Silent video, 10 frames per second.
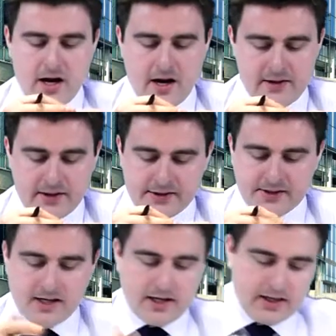And then
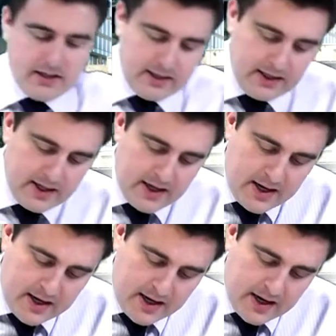secondly,
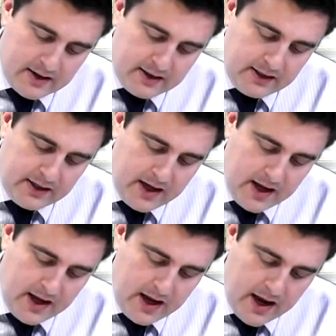at the
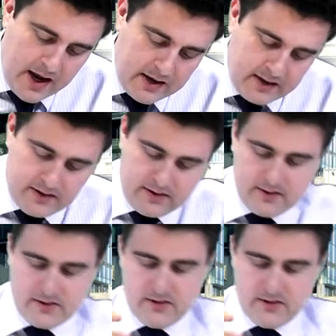end